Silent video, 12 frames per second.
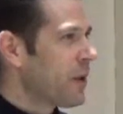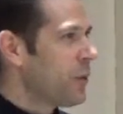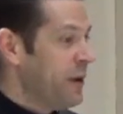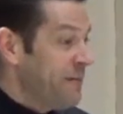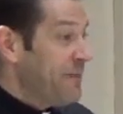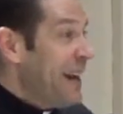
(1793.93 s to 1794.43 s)

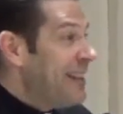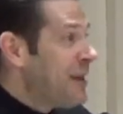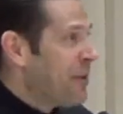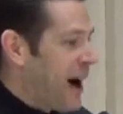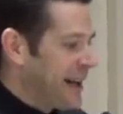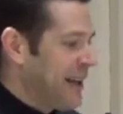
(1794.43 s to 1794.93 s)
We feed the
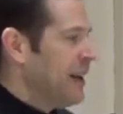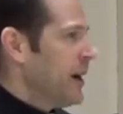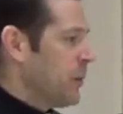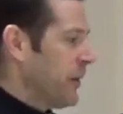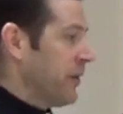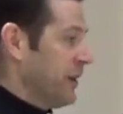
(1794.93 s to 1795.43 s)
body
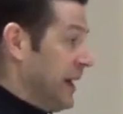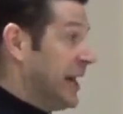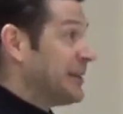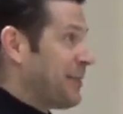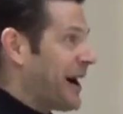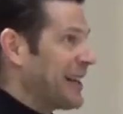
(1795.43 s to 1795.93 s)
with
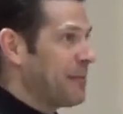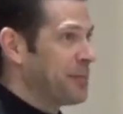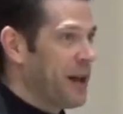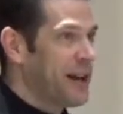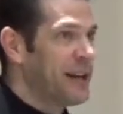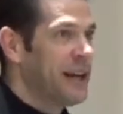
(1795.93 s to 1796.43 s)
his body and
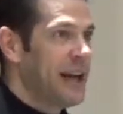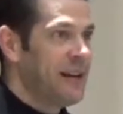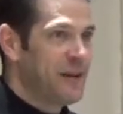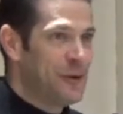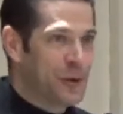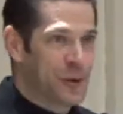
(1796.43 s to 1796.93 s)
blood in
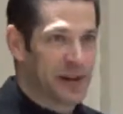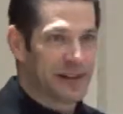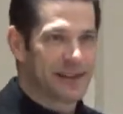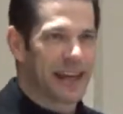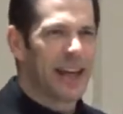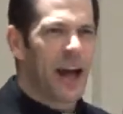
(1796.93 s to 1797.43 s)
the
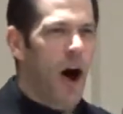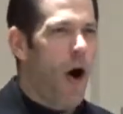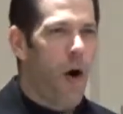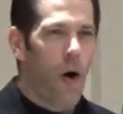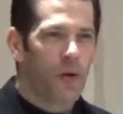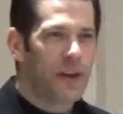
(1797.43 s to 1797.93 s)
Eucharist. Like
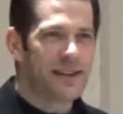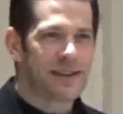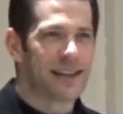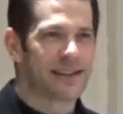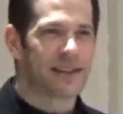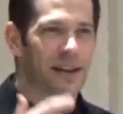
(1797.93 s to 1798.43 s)
all these
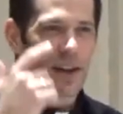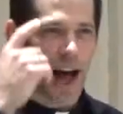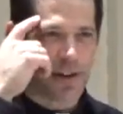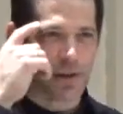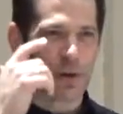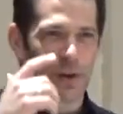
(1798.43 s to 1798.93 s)
things, the
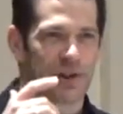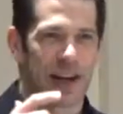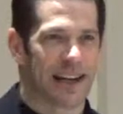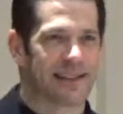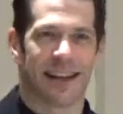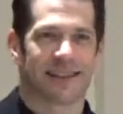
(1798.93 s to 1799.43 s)
logic of
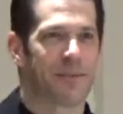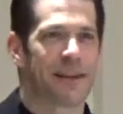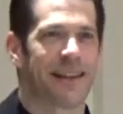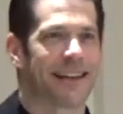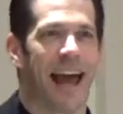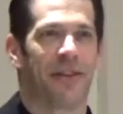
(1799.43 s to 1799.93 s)
Christianity, it's not something
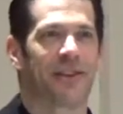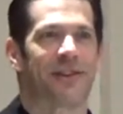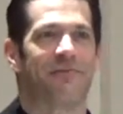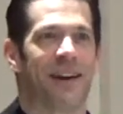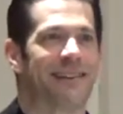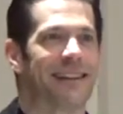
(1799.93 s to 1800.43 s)
that Catholics
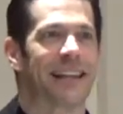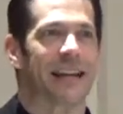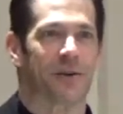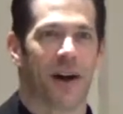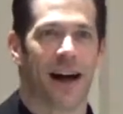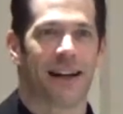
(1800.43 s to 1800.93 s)
invented
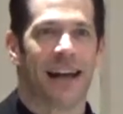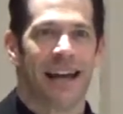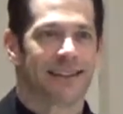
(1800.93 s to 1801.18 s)
later on.